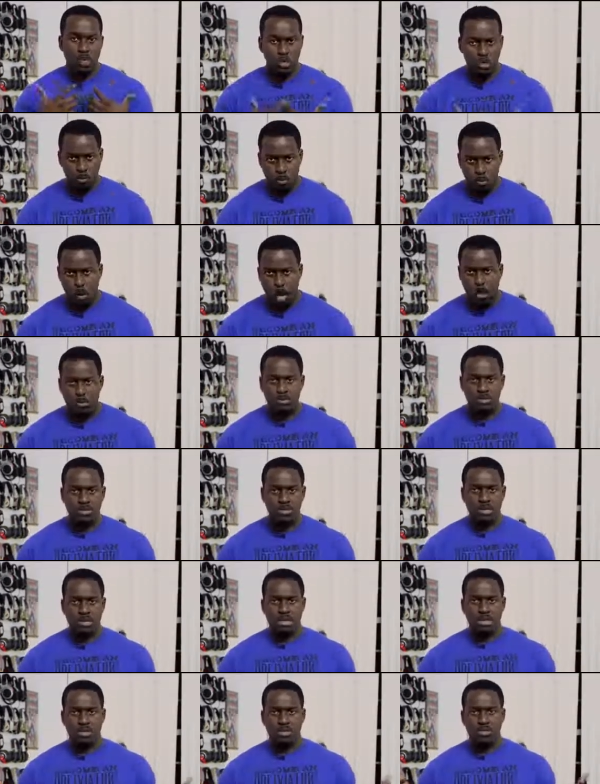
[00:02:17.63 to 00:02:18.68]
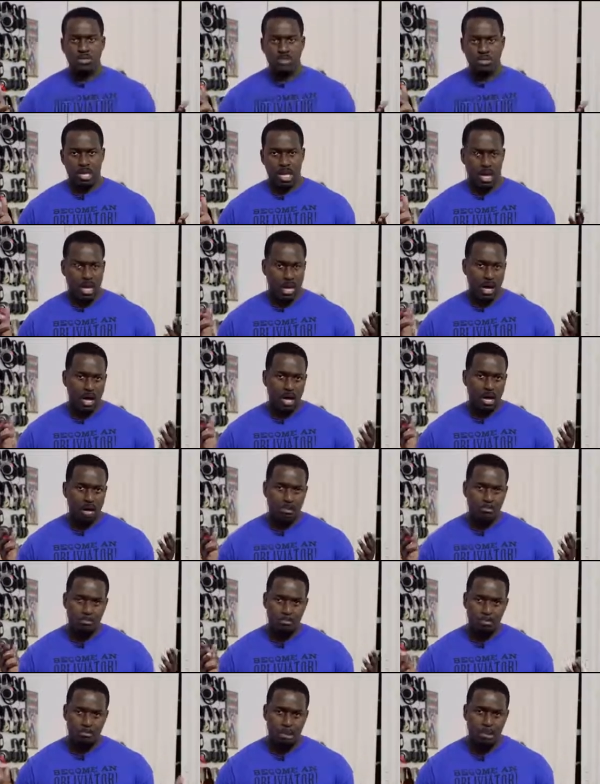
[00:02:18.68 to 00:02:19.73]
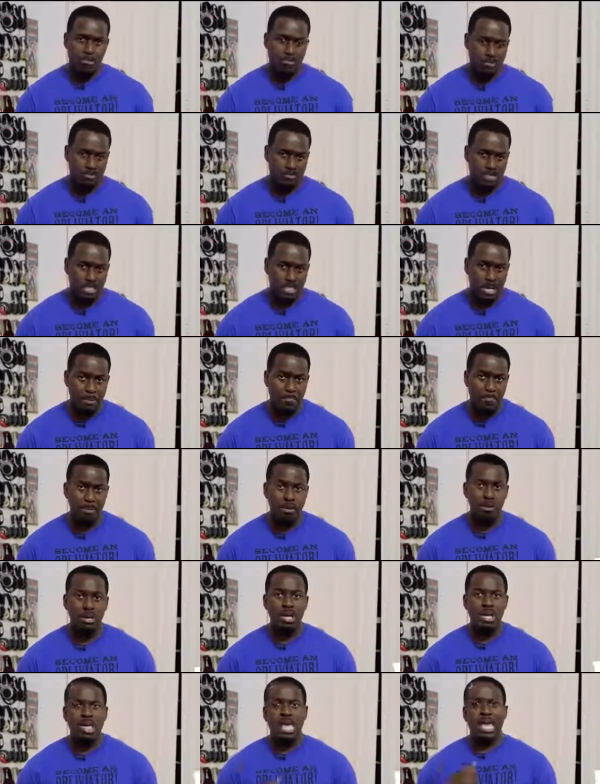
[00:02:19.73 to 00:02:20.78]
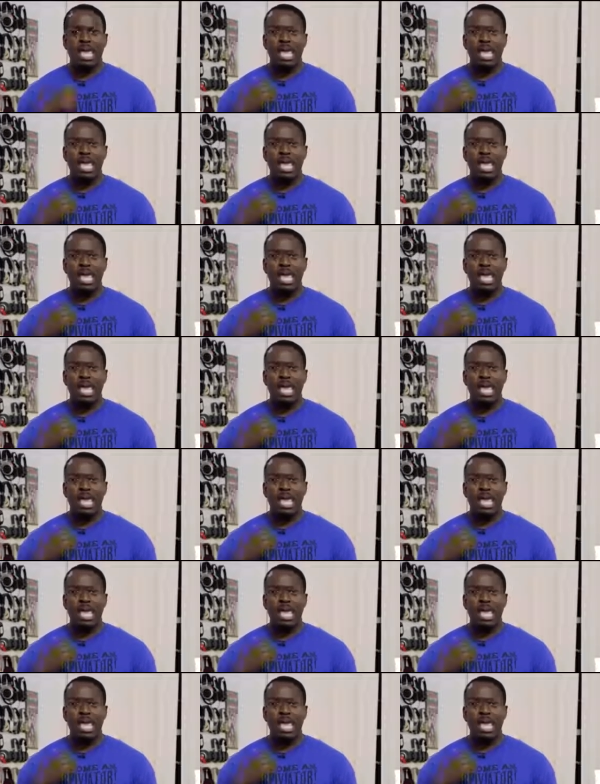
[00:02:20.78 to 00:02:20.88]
throughout uh, the month of December